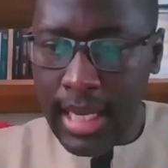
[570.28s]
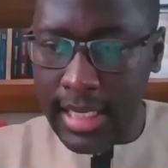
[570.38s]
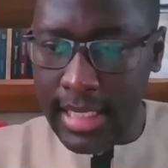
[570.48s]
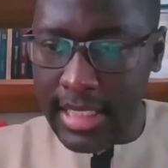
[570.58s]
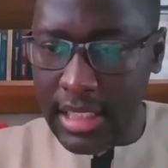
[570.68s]

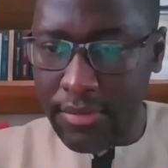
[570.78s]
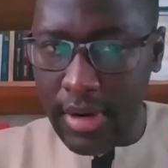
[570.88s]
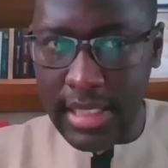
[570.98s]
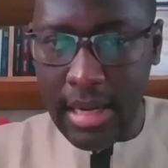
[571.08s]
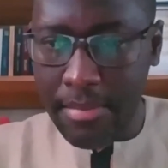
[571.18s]
This is, for
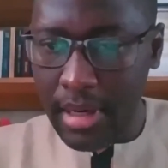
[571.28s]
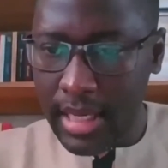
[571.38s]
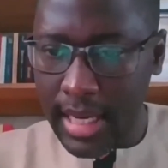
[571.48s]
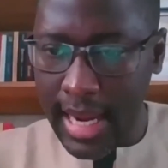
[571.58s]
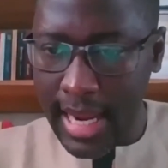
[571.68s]
example,
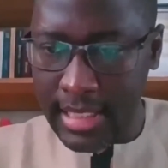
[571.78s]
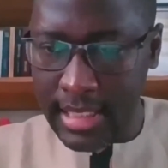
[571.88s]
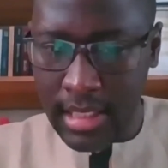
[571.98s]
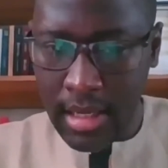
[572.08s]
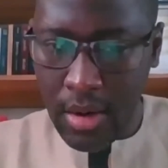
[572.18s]
the
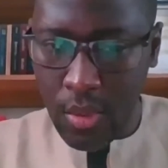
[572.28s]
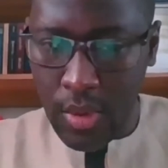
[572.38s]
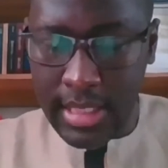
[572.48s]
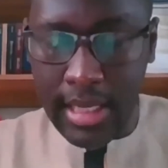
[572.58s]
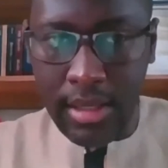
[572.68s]
case
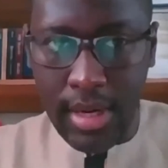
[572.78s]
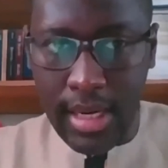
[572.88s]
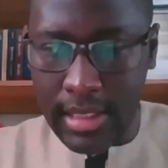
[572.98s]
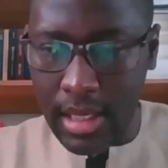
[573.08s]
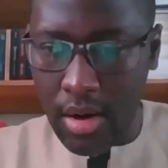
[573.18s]
with the
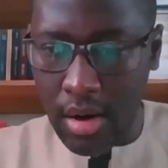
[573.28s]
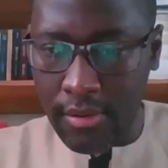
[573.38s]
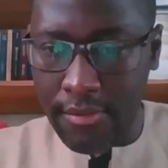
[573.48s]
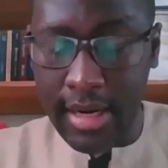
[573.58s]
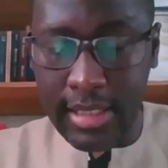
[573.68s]
literature on
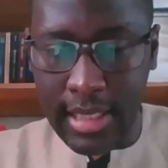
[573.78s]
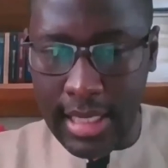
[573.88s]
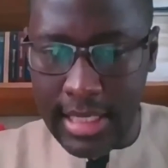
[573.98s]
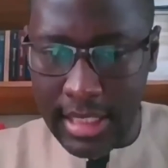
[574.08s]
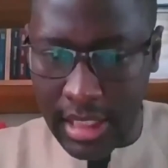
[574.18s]

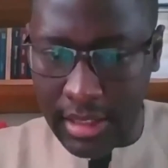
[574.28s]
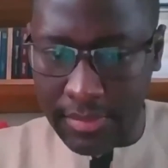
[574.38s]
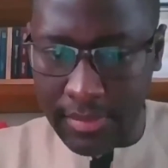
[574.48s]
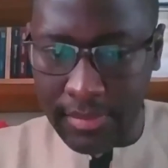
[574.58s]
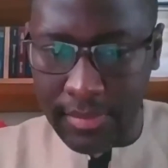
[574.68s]
financialization.
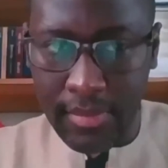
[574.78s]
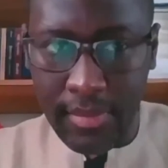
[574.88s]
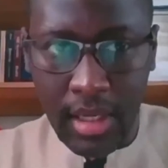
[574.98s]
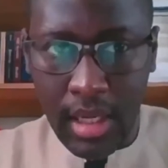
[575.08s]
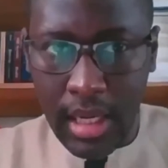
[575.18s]

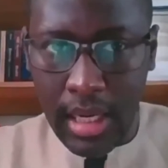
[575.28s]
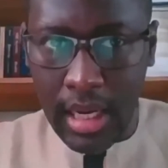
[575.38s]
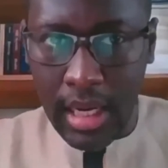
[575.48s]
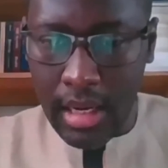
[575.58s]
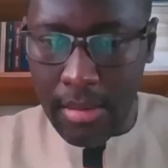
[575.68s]

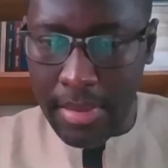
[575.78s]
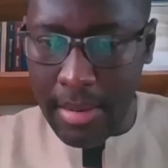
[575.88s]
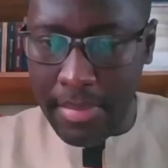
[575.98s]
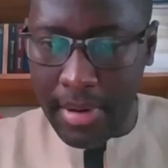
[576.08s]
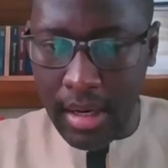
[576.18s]
In the
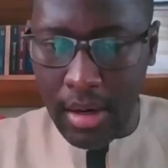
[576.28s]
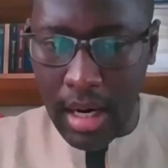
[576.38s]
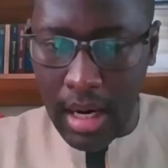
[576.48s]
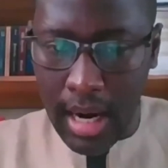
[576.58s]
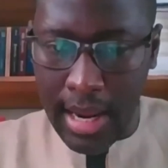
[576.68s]
paper
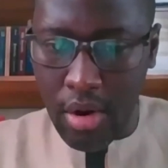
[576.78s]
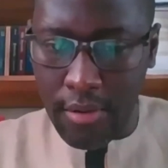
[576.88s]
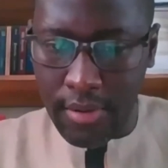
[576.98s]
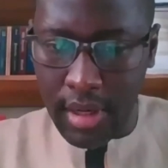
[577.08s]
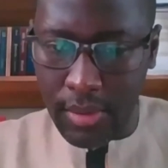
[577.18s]
I
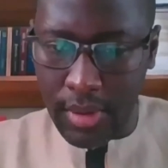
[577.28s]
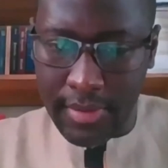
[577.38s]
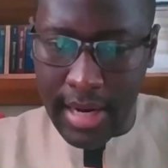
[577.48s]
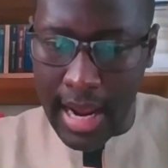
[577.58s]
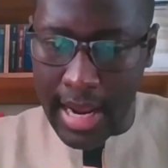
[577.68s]
co-authored
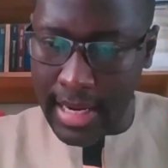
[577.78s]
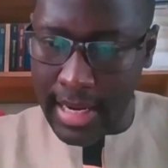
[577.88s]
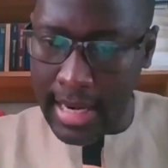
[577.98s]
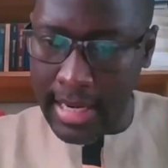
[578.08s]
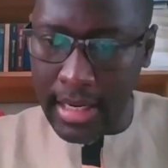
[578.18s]
with Kai
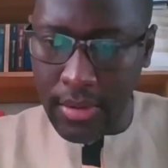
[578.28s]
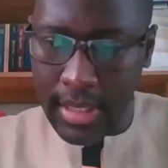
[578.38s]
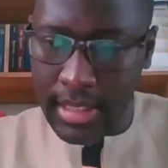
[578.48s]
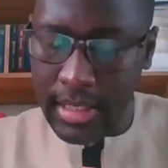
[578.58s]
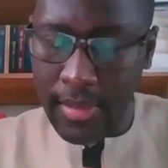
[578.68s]
and
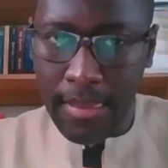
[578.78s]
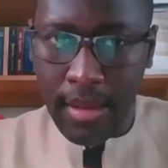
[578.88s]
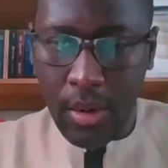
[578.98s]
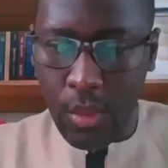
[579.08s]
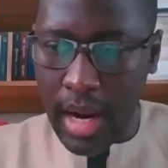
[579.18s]
Ingrid,
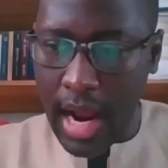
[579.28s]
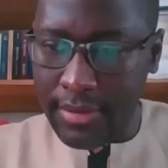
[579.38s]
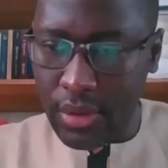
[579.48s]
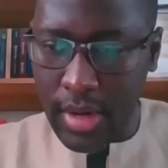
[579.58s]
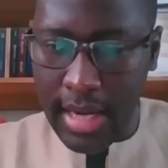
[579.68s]
we
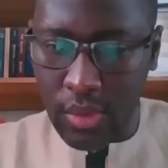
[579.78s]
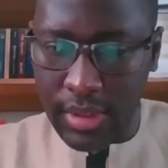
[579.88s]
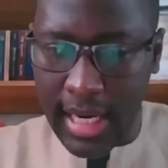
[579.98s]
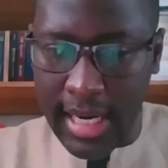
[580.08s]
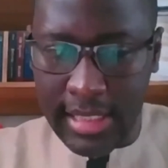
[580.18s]
have tried to
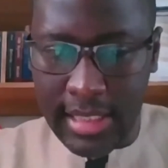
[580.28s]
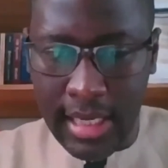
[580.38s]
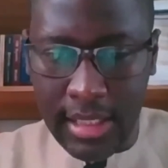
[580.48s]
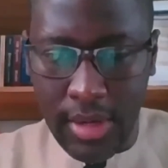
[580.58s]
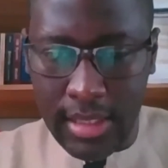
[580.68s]
challenge the
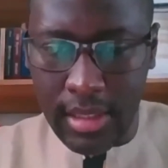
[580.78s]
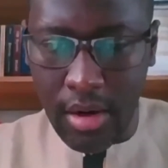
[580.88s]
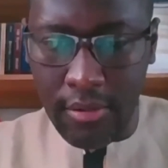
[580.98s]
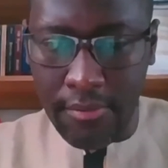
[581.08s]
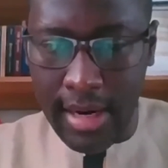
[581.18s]
literature
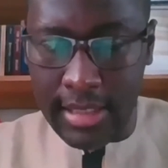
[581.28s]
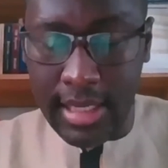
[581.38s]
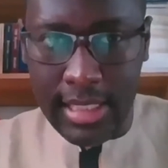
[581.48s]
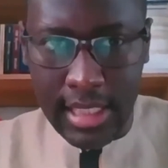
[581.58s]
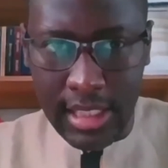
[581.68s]
on
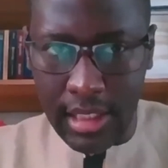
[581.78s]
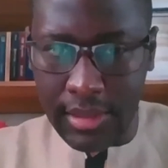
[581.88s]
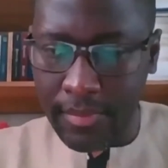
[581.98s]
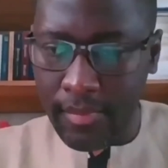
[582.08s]
financialization.